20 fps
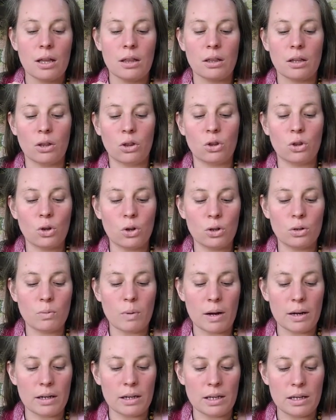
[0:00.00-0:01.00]
The third
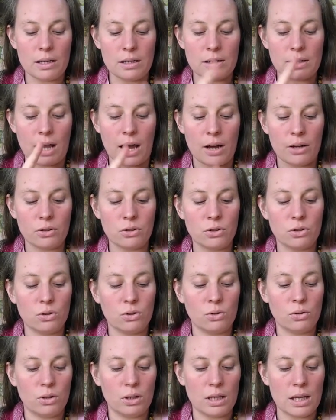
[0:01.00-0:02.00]
one is how to
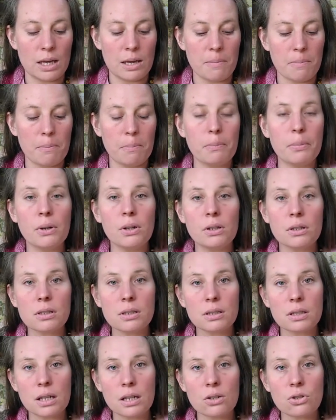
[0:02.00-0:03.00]
do the purl
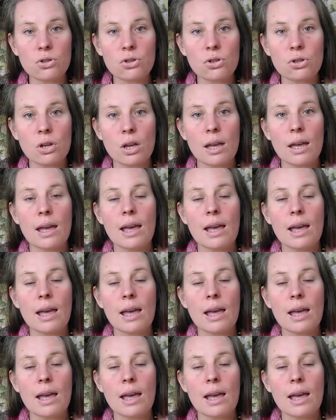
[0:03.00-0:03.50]
stitch.